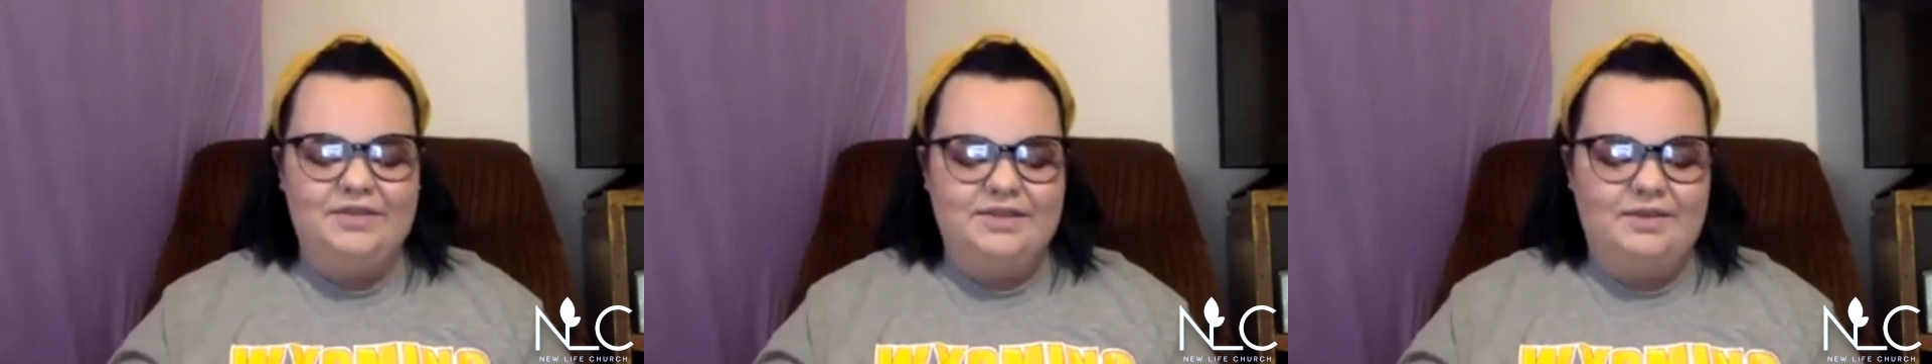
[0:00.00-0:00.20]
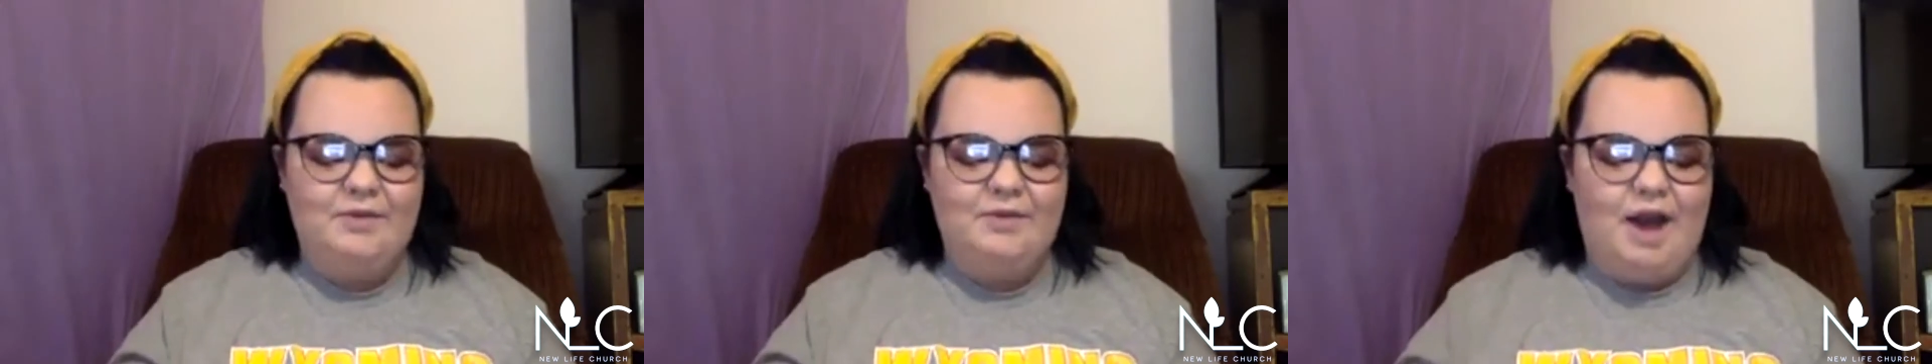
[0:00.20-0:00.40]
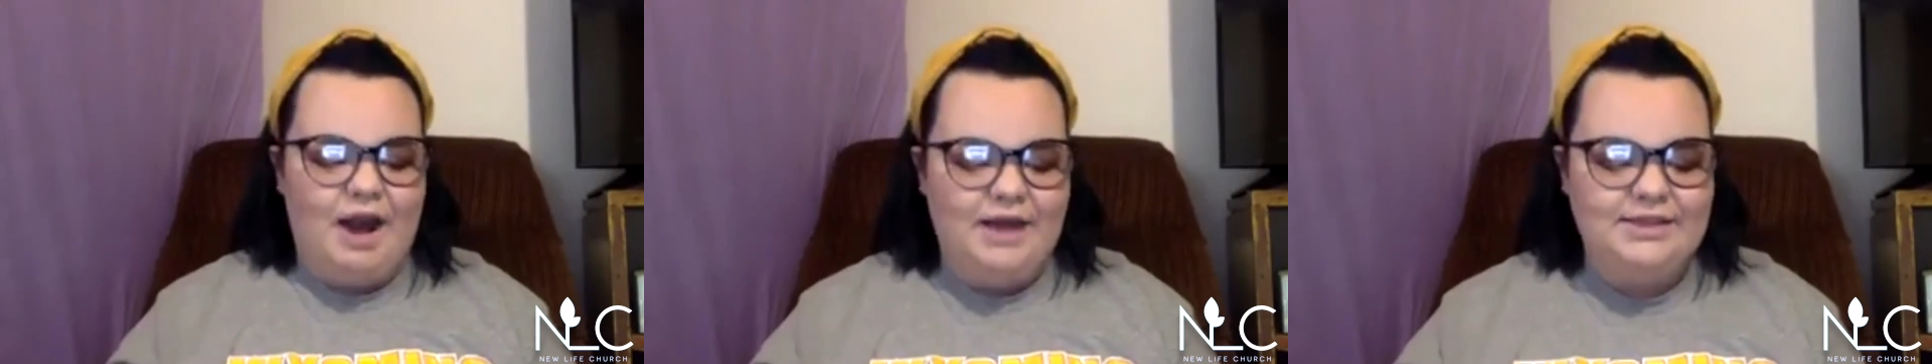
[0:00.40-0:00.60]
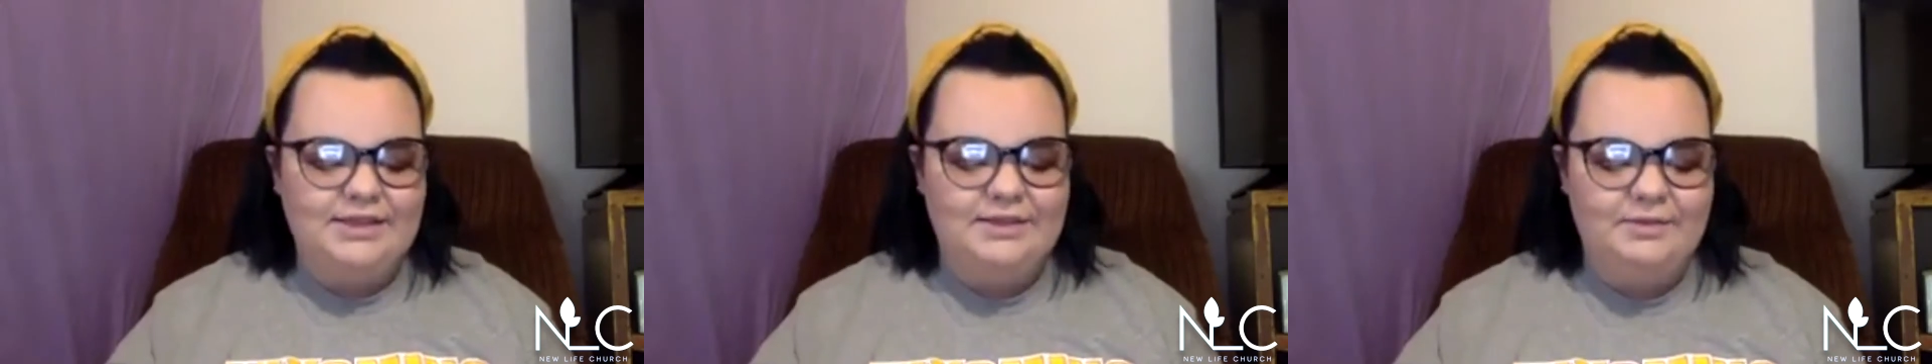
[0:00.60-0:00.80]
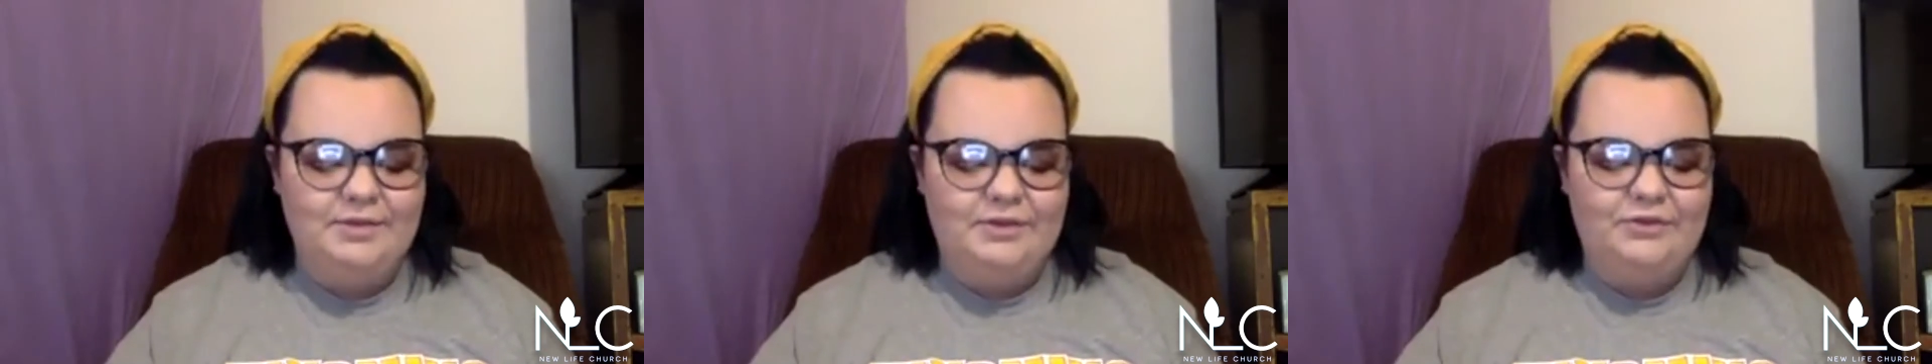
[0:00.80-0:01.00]
awesome
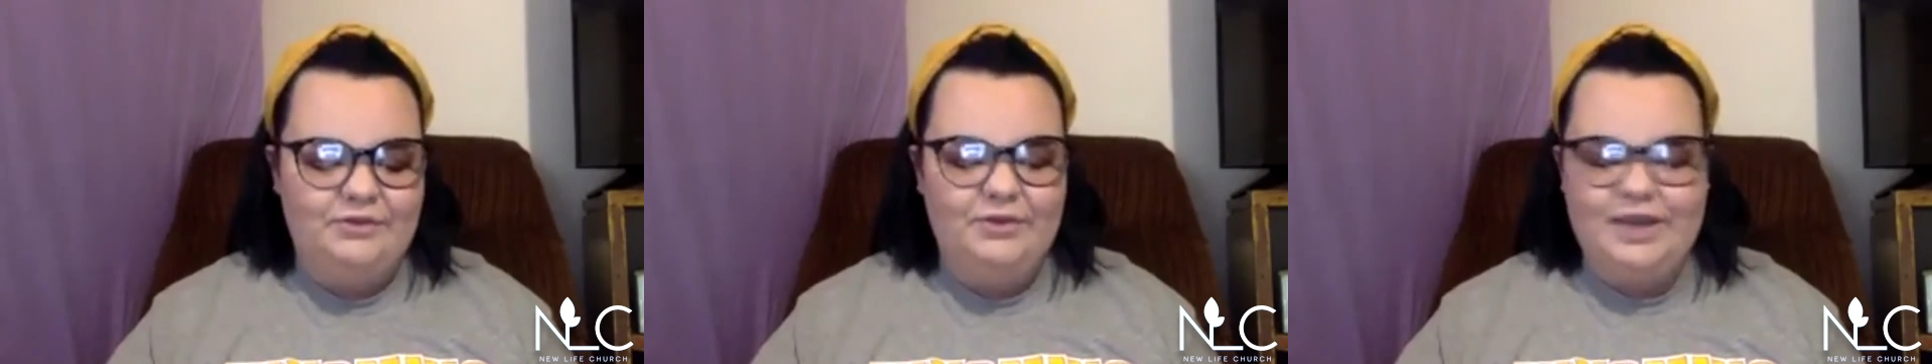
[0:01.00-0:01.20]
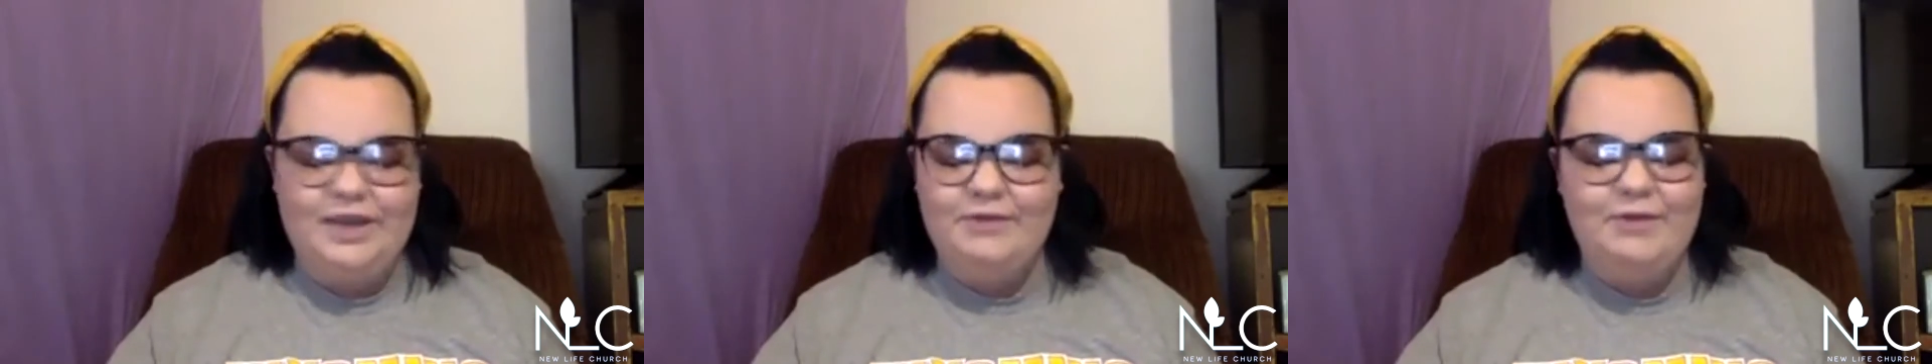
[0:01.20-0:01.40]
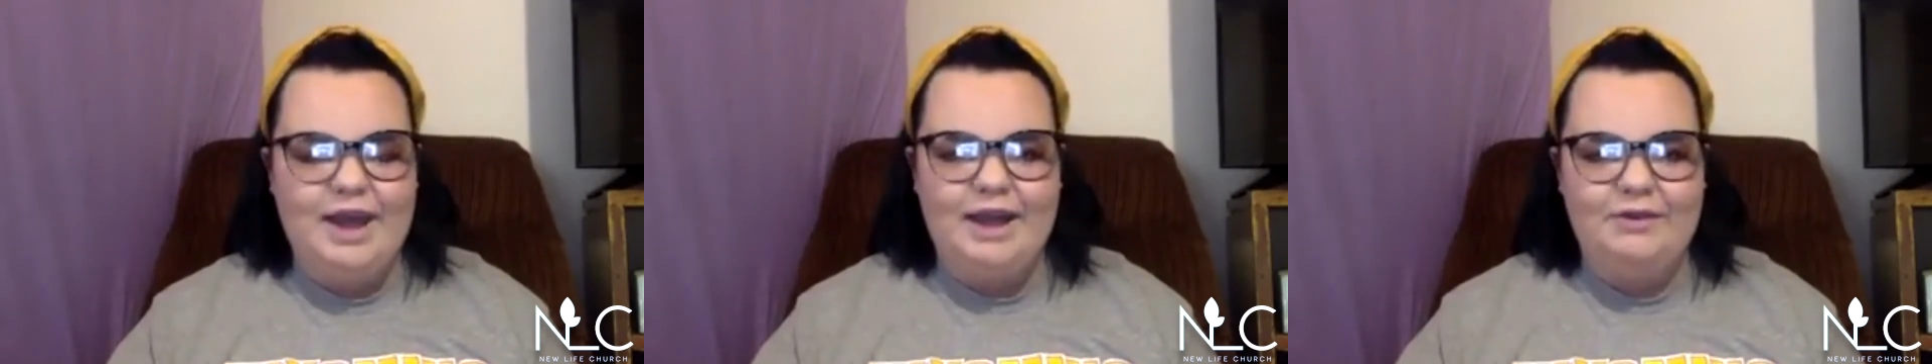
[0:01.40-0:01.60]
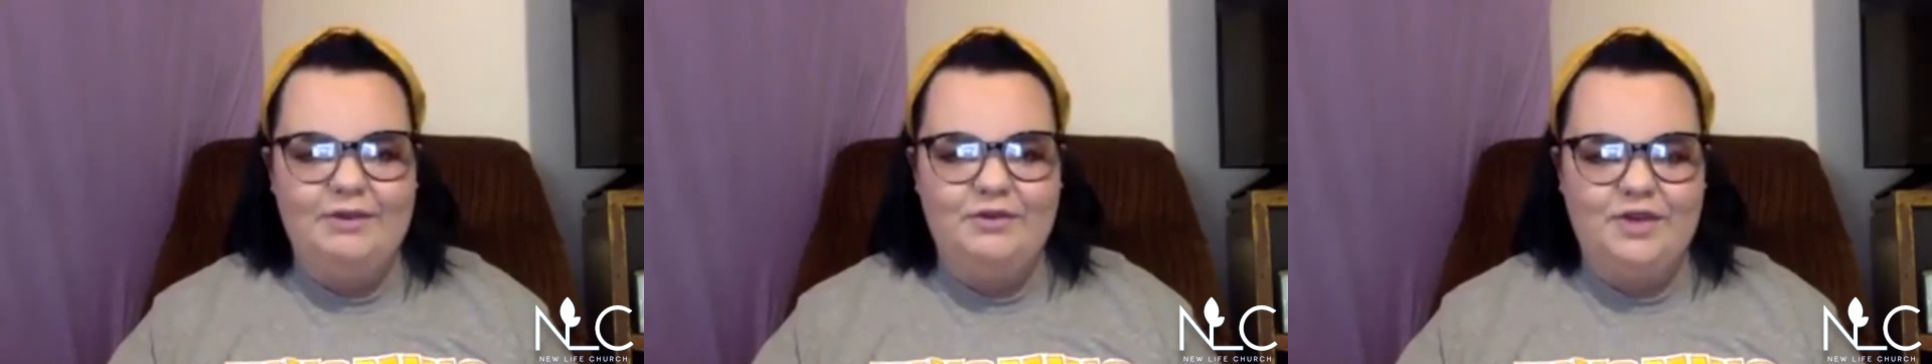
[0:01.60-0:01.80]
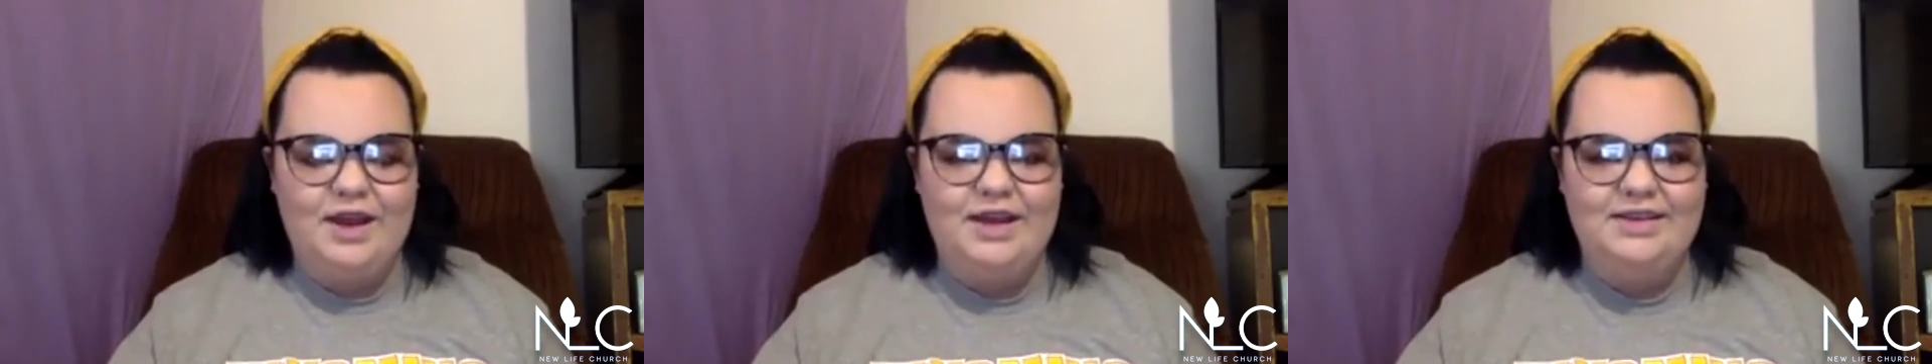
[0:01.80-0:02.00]
feedback for
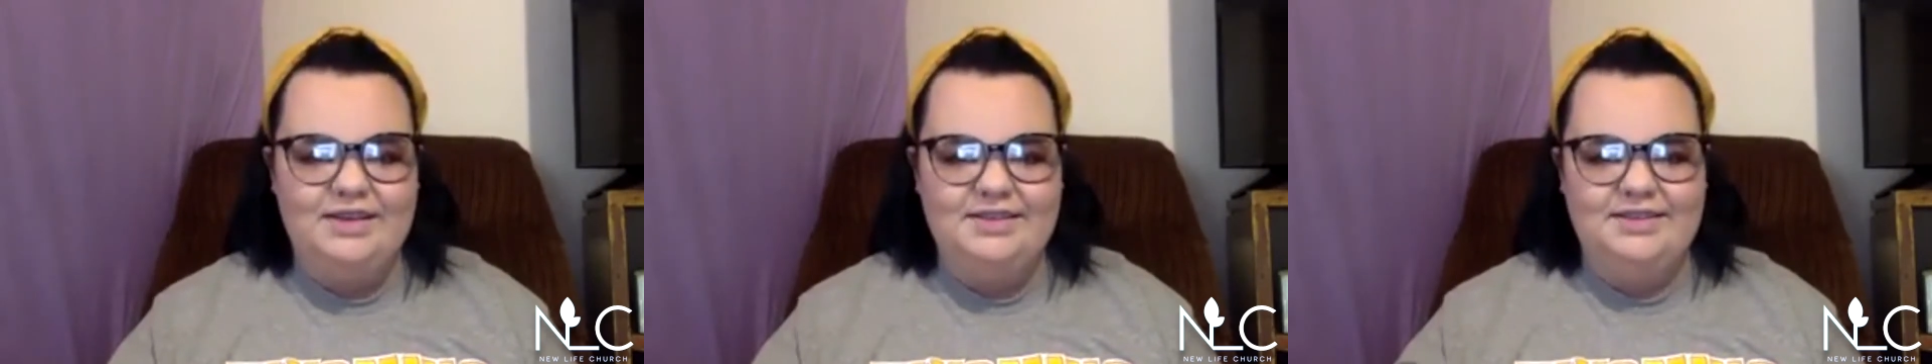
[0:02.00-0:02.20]
us.